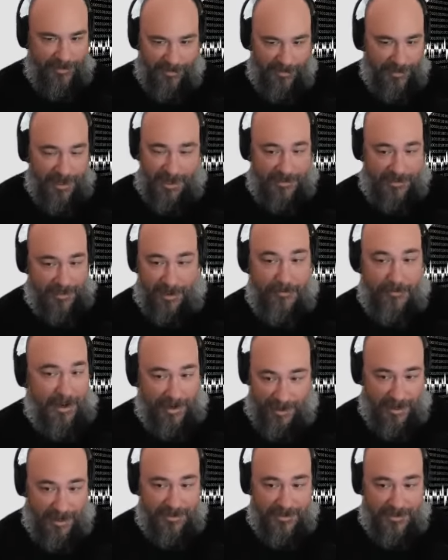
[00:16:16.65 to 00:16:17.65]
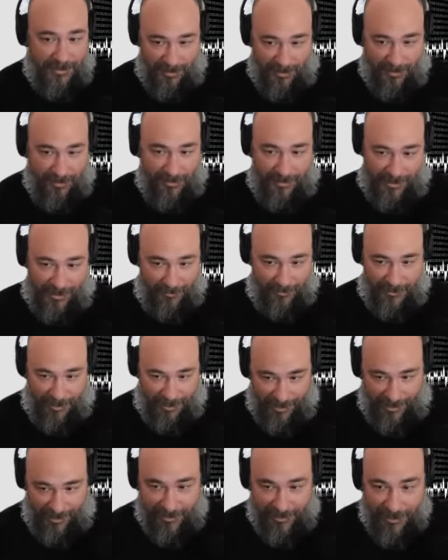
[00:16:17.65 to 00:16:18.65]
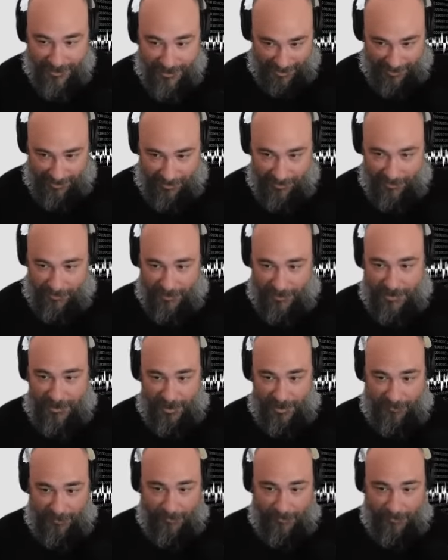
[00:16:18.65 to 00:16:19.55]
that's I'm not asking you to tell me technical stuff.